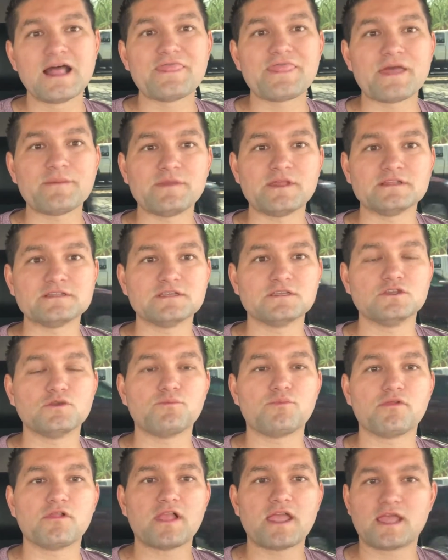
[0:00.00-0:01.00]
That means that you
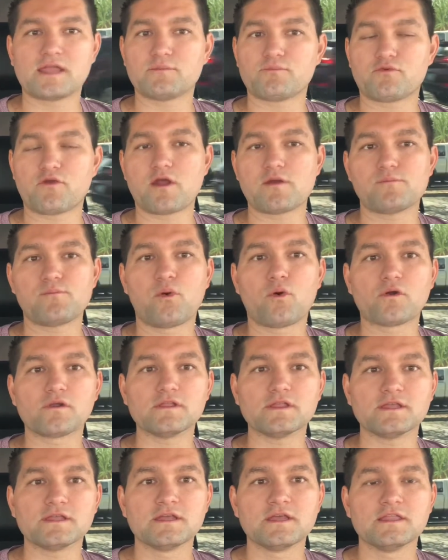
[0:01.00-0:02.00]
planned
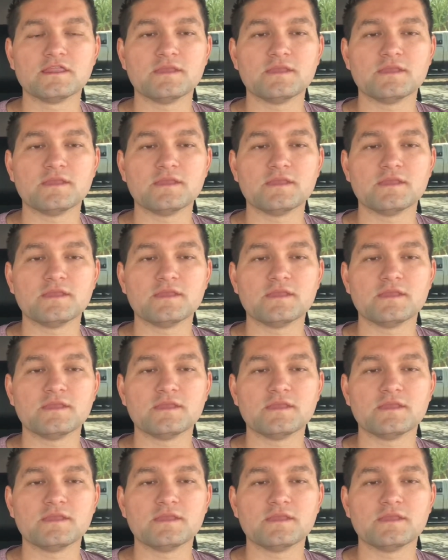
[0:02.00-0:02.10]
poorly.